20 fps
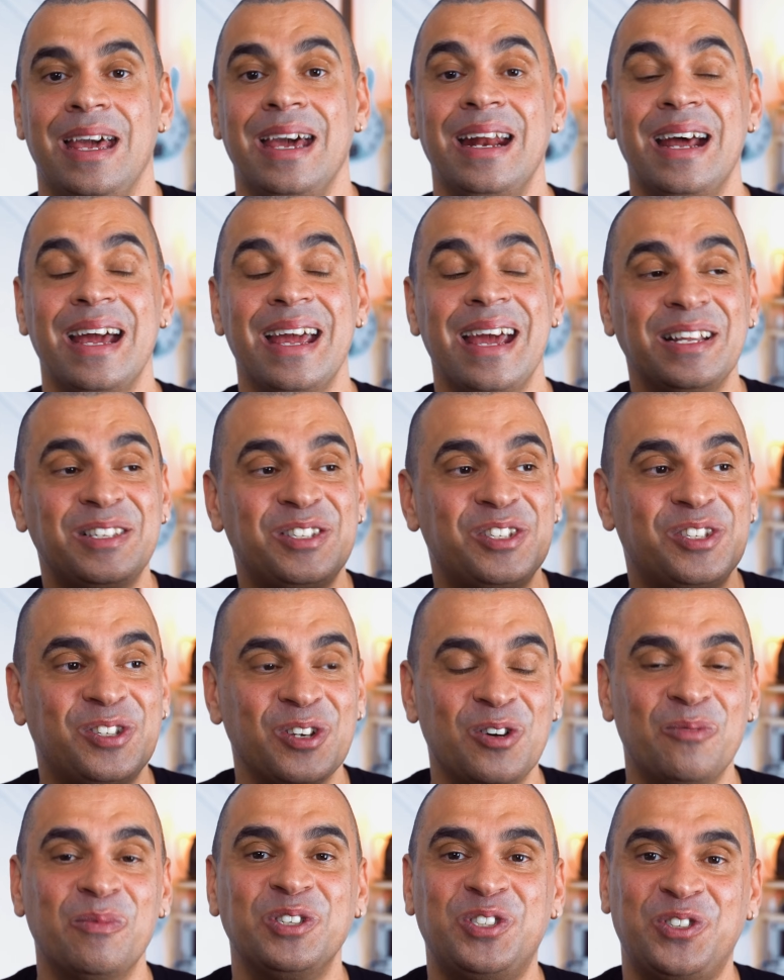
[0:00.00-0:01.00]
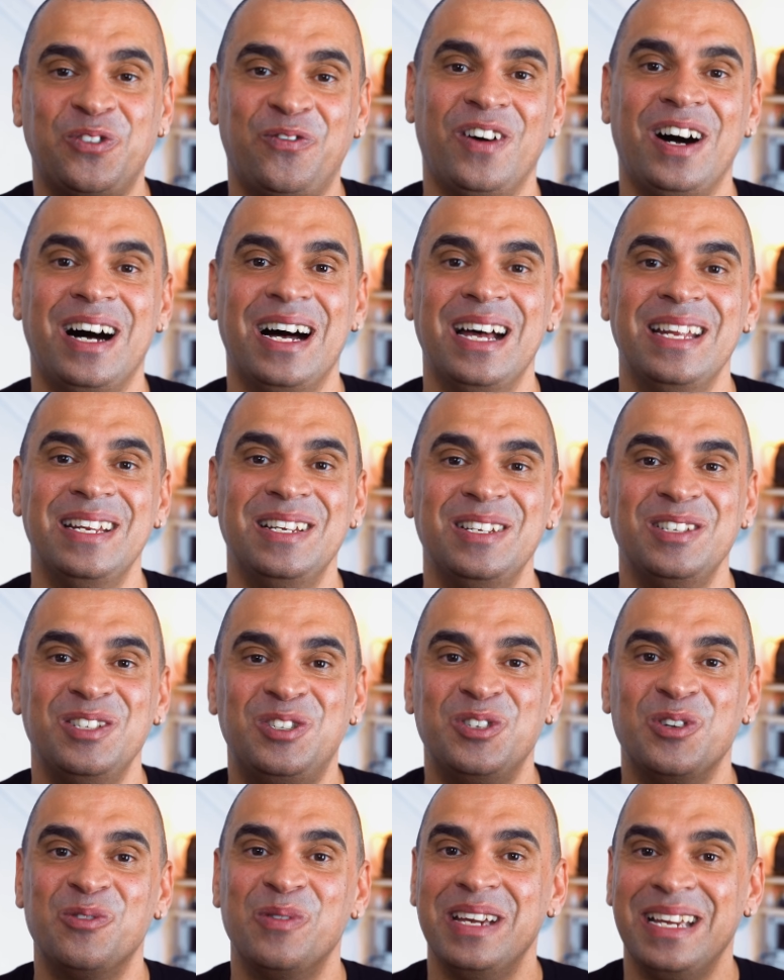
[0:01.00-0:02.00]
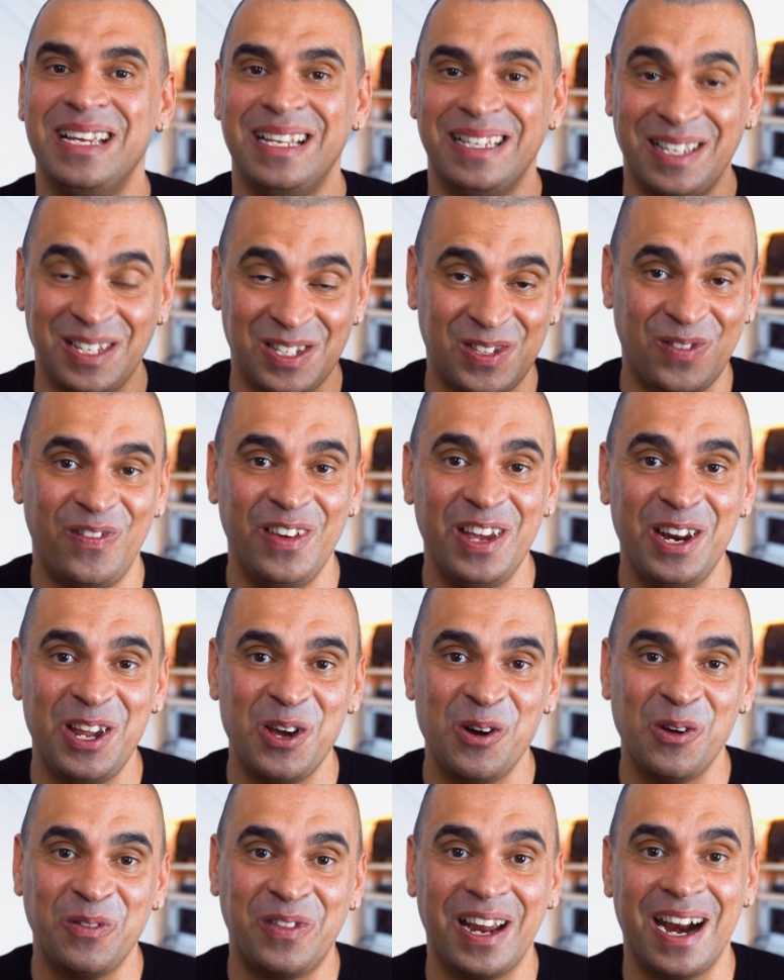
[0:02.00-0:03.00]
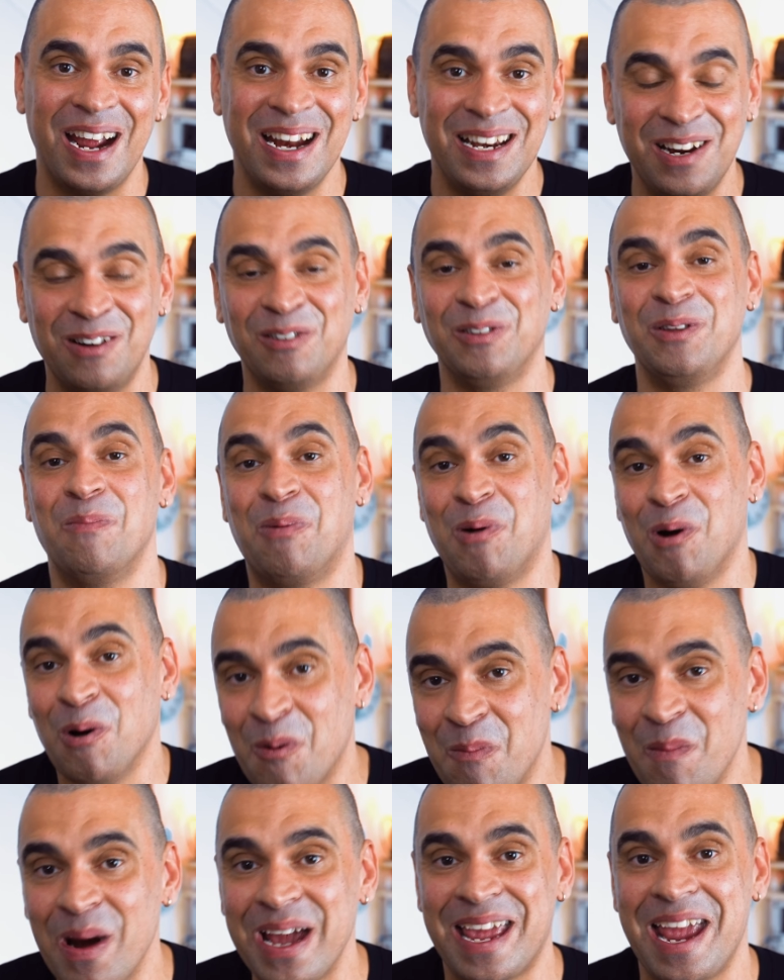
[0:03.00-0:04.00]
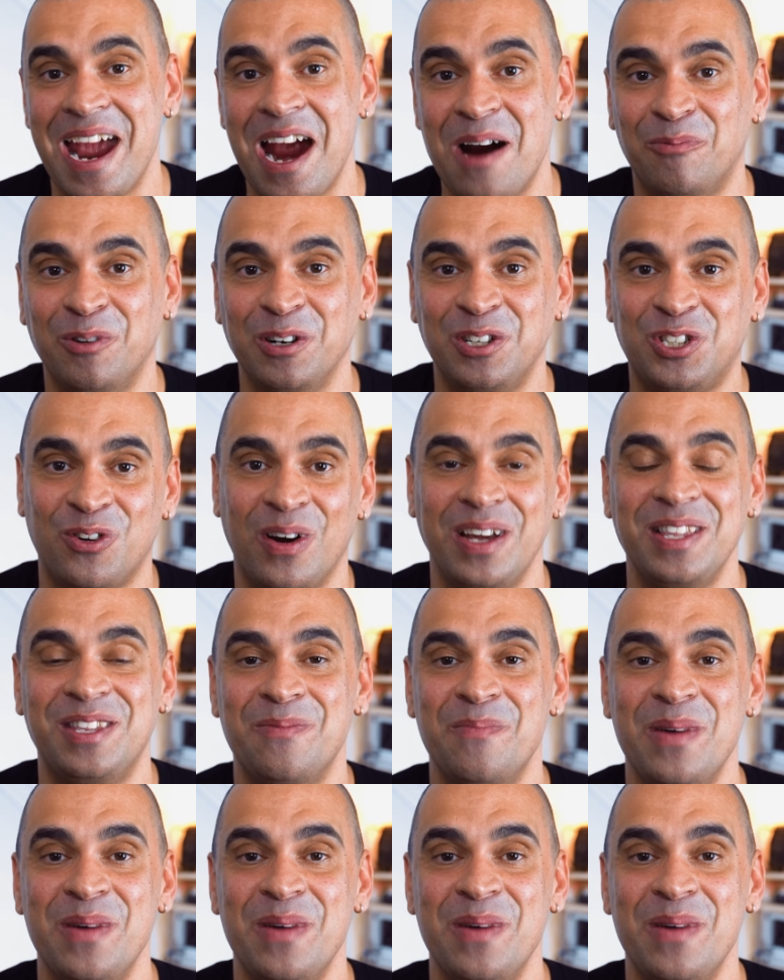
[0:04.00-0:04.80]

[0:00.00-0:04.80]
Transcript: And I had so much fun doing this video that I nearly broke my camera trying to